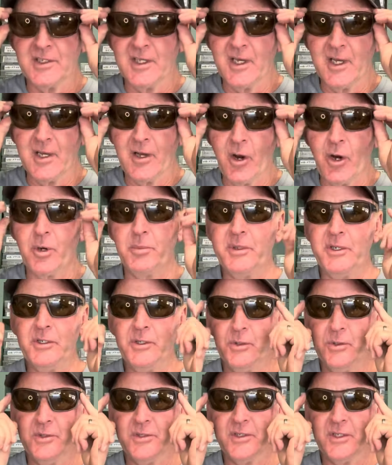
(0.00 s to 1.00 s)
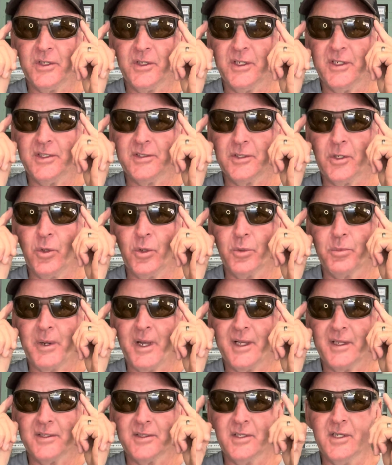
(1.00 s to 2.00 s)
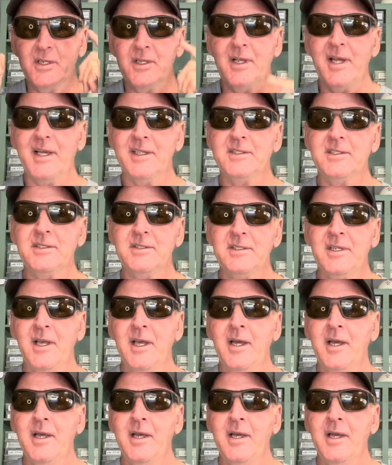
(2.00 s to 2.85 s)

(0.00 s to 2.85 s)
RB2 series solar bat sunglasses.